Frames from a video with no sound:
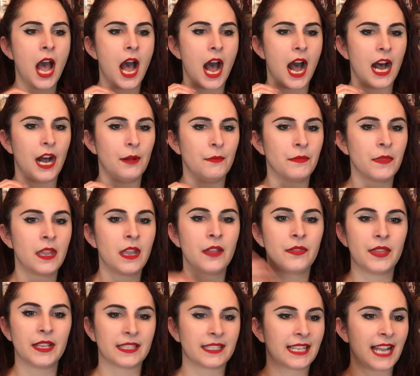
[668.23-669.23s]
Um,
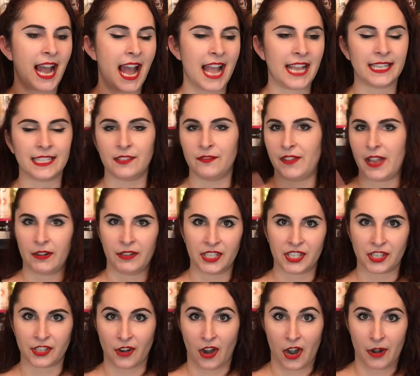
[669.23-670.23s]
this guy is very
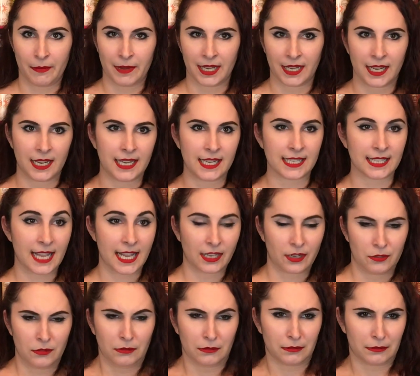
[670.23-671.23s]
charming, and he's like,
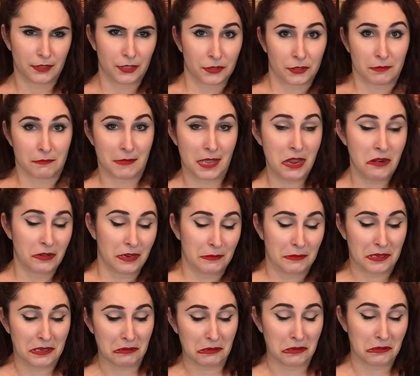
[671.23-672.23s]
oh, you should marry
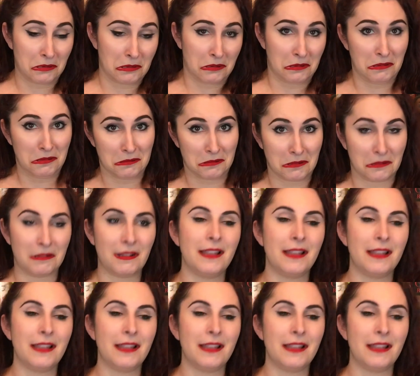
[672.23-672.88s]
me, la la la.